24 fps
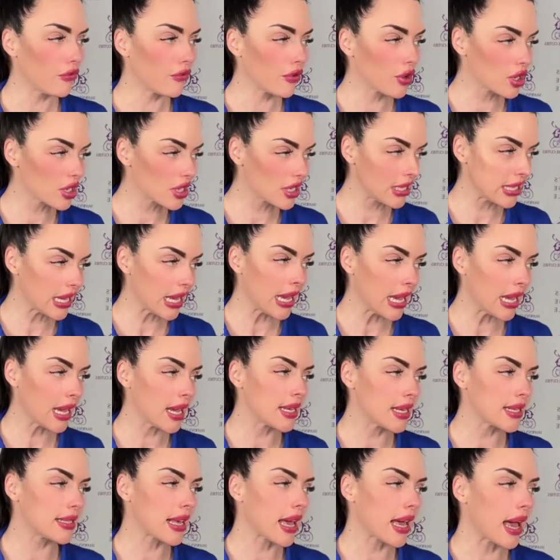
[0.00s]
first
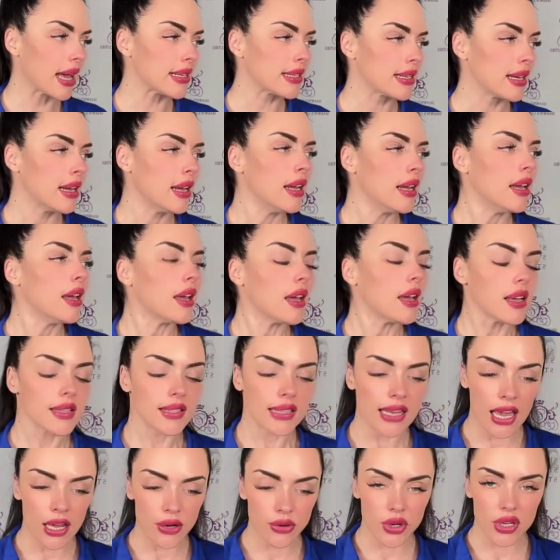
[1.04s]
thing is that
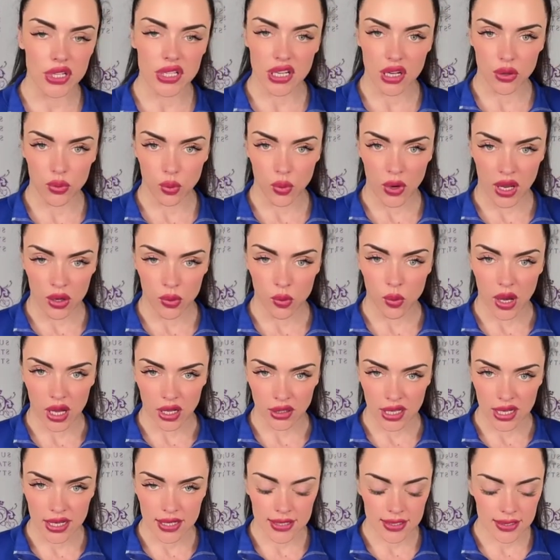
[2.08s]
Cassandra did win
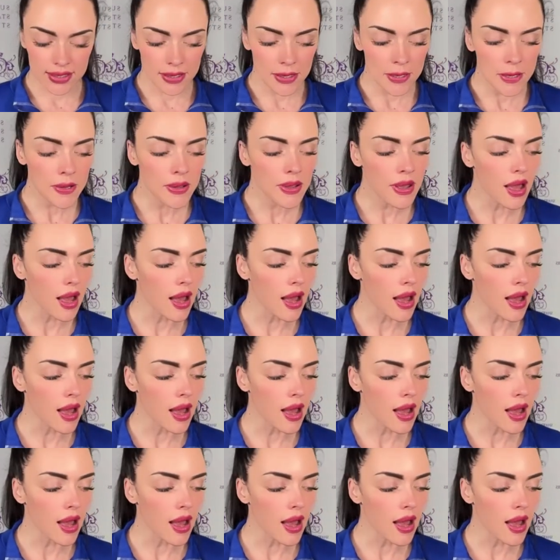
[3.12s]
wellness.